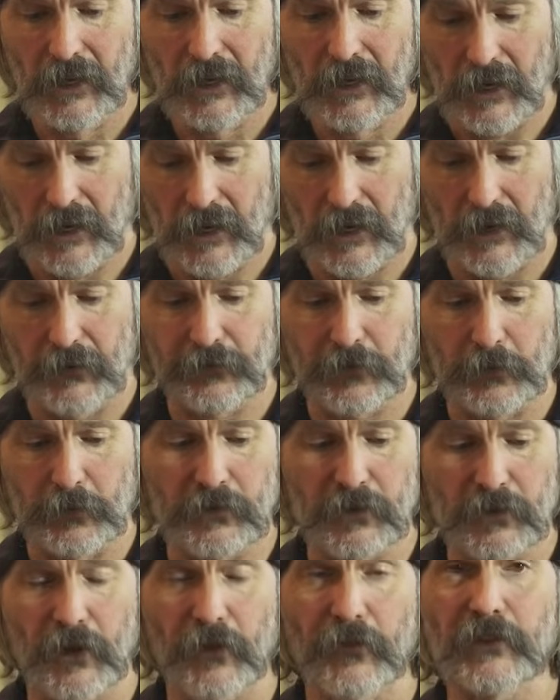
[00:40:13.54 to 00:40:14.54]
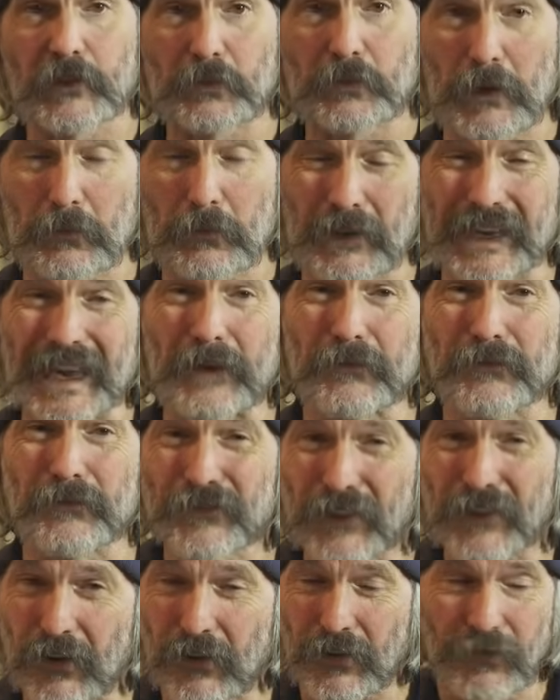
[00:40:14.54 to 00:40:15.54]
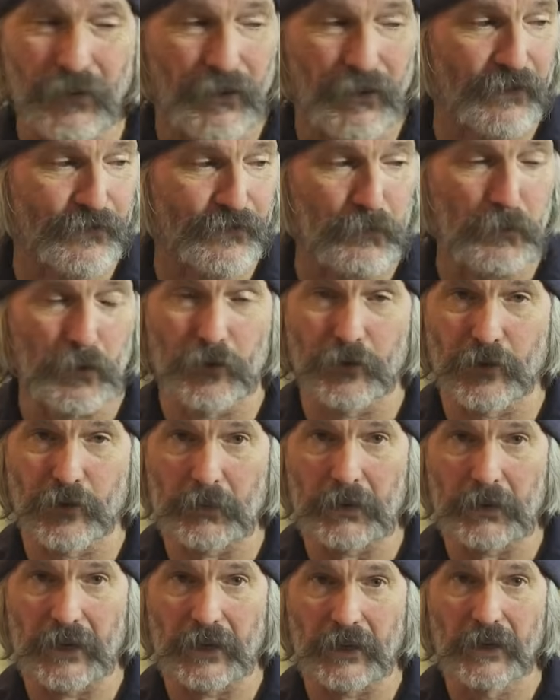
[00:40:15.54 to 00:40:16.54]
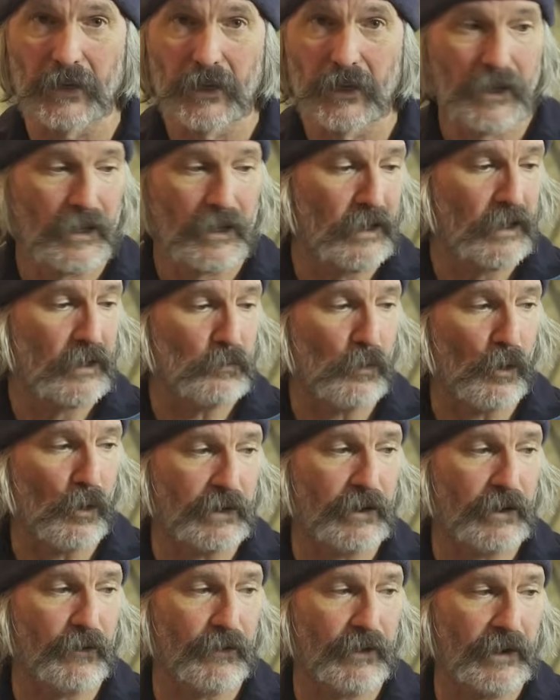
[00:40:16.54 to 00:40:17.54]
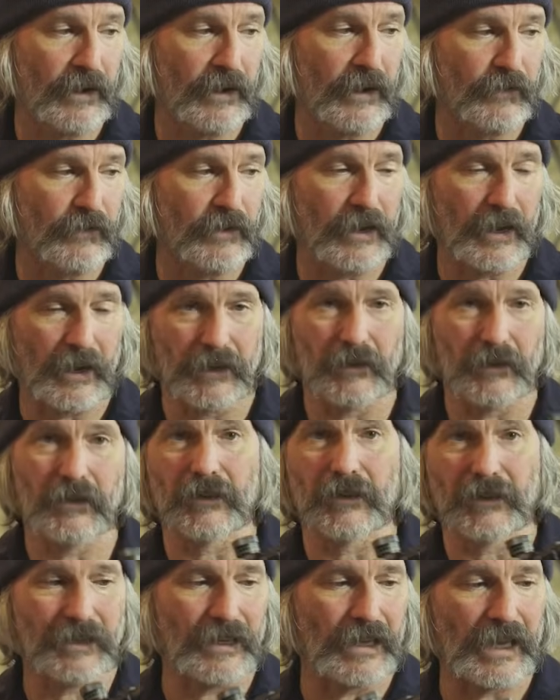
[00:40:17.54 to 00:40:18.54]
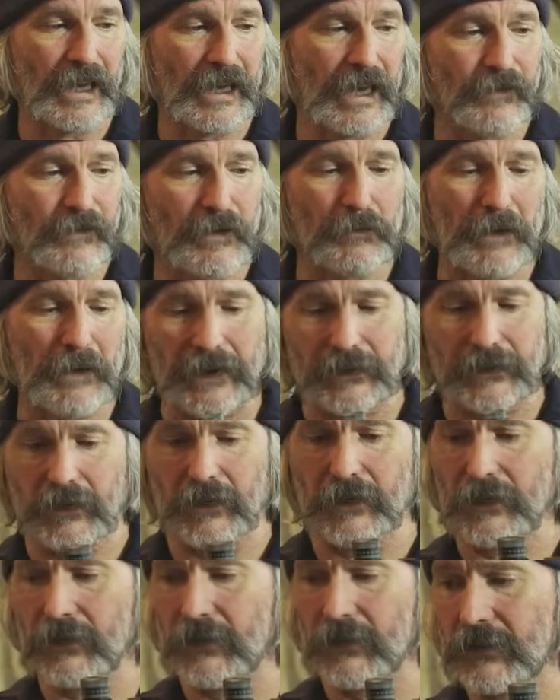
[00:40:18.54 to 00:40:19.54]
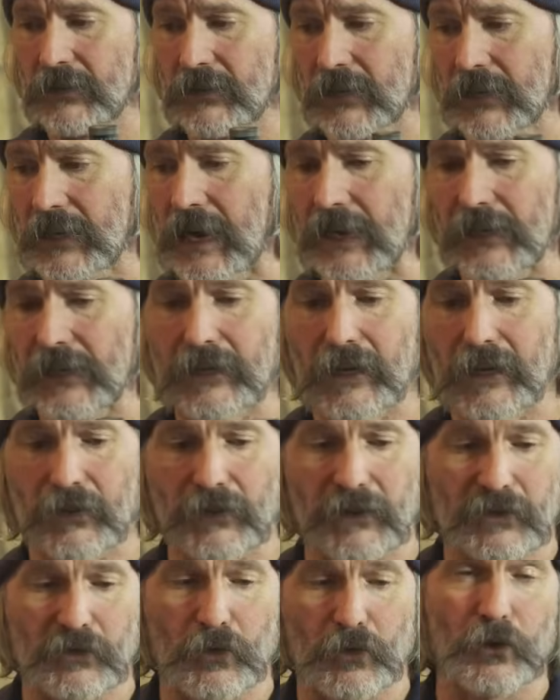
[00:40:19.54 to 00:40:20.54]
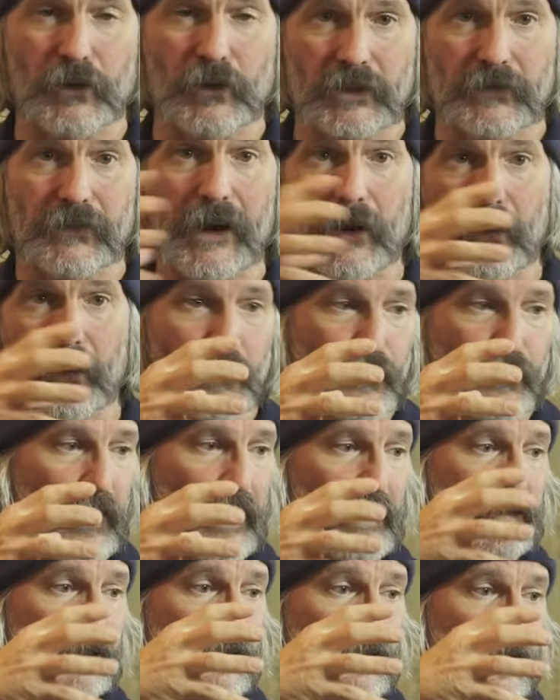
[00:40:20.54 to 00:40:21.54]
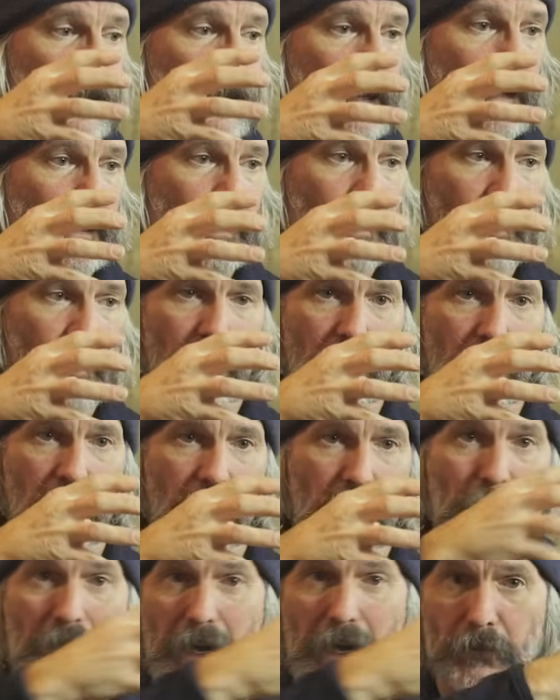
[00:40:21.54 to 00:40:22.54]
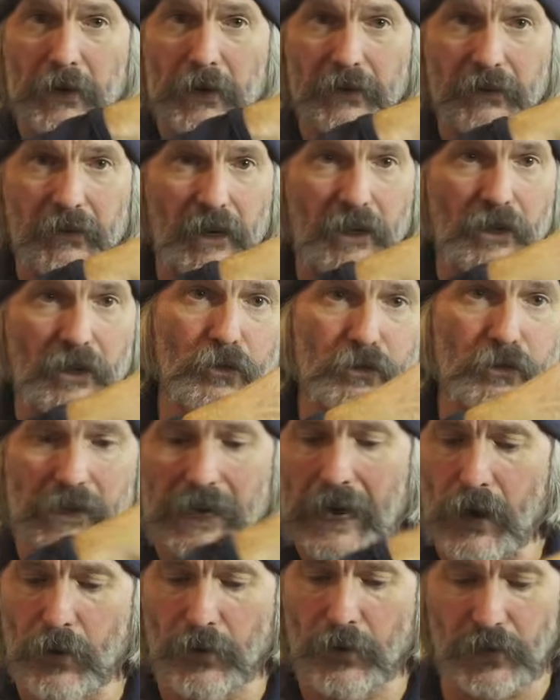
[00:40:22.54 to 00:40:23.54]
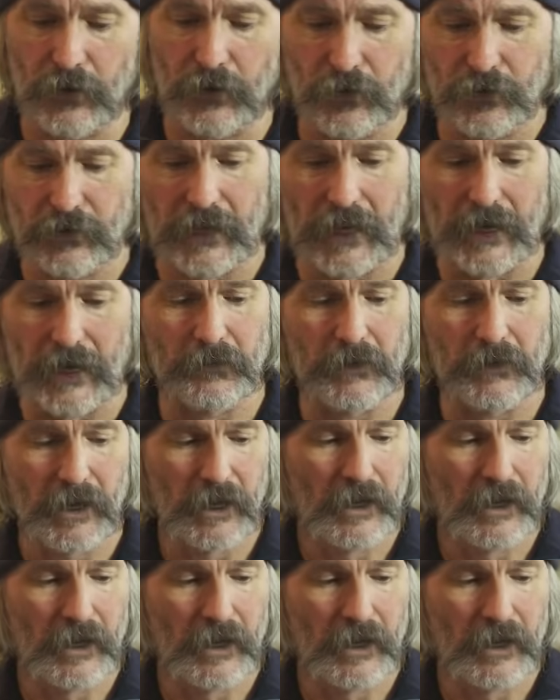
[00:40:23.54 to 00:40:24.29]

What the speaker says: from service, but it became very, very familiar to me while carrying it every day. Even back to kind of telling the stories of how I dress and the backpack that I use and how I use them,